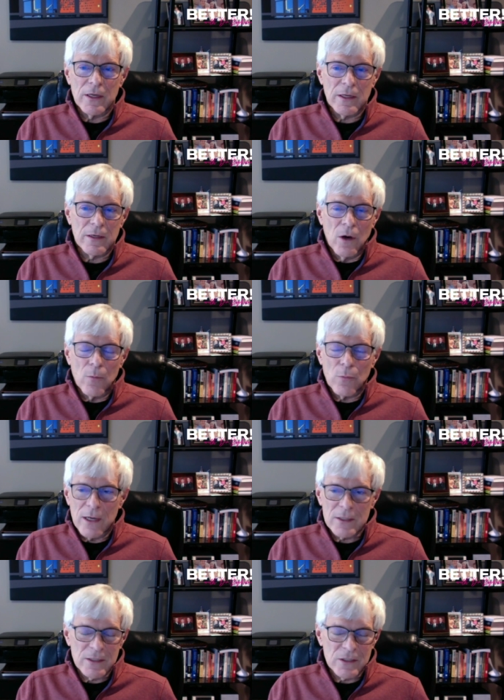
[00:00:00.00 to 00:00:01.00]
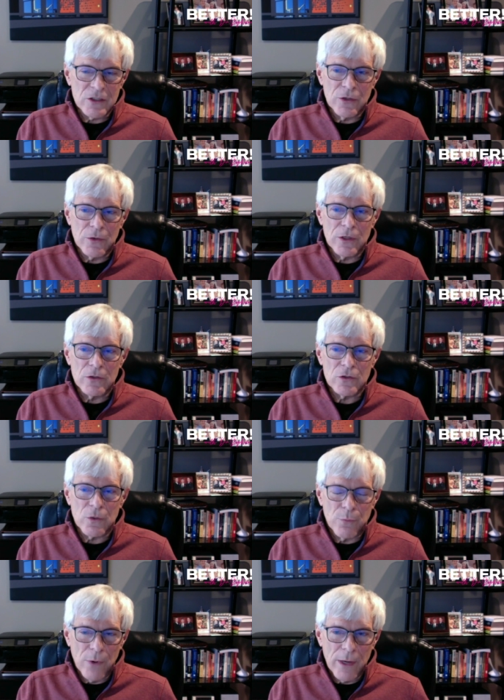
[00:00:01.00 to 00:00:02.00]
get in processed cereals
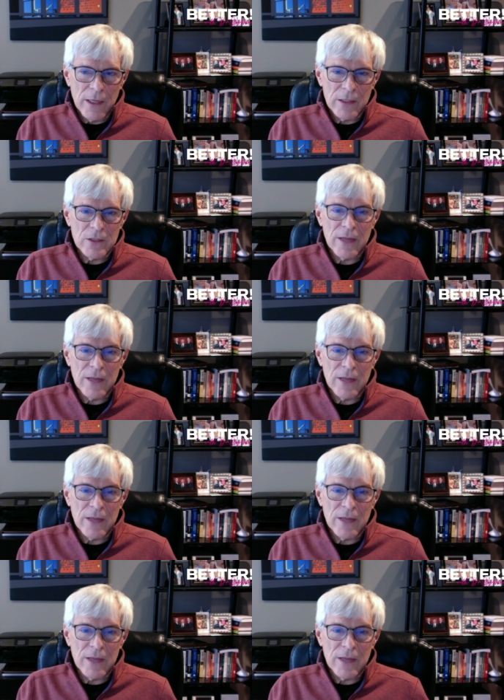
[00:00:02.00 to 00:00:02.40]
or breads.